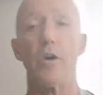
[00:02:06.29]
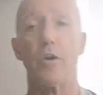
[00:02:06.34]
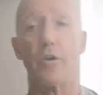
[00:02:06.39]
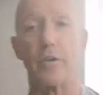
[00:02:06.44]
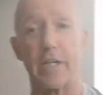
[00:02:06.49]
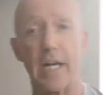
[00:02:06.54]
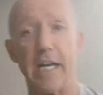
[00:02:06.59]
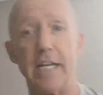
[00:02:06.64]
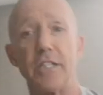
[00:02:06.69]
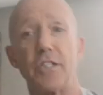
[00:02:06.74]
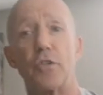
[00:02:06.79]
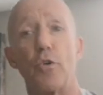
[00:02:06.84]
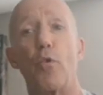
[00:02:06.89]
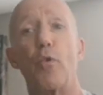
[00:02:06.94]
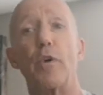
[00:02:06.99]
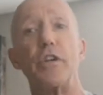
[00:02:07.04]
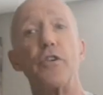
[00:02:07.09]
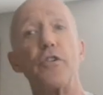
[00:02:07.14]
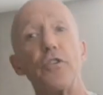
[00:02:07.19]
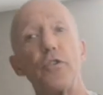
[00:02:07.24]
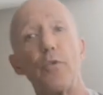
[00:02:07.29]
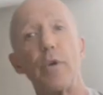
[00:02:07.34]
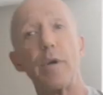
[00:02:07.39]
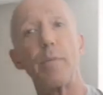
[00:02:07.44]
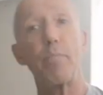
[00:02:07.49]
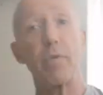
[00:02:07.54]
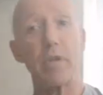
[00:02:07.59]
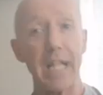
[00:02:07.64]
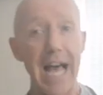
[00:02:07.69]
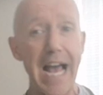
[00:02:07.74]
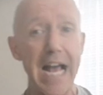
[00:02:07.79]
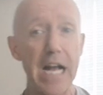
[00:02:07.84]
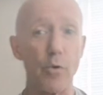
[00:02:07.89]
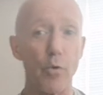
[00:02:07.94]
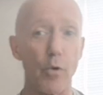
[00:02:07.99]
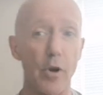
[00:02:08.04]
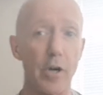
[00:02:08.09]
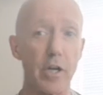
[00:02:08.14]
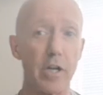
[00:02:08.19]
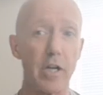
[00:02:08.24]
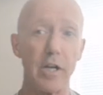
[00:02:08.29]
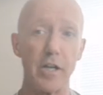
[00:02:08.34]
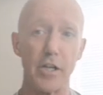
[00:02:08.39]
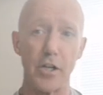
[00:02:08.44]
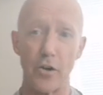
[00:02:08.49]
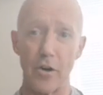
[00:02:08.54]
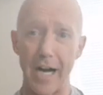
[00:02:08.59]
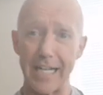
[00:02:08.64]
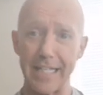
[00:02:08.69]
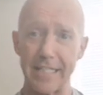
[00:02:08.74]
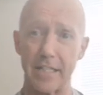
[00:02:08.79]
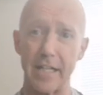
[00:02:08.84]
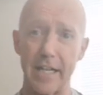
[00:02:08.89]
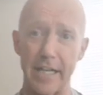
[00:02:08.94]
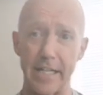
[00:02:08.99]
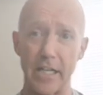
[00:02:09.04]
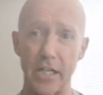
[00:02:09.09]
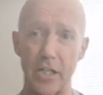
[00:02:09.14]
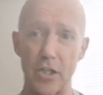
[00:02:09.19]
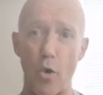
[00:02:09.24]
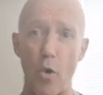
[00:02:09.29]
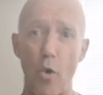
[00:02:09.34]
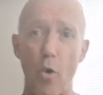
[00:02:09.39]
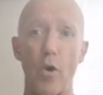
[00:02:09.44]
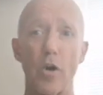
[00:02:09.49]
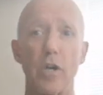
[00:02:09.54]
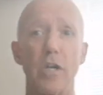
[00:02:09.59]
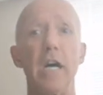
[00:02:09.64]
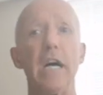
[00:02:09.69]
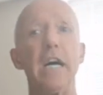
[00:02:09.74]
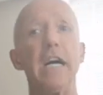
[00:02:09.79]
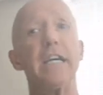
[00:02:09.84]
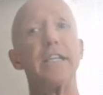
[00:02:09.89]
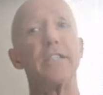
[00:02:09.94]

Okay, so when you're doing plank work, you're isolating a core.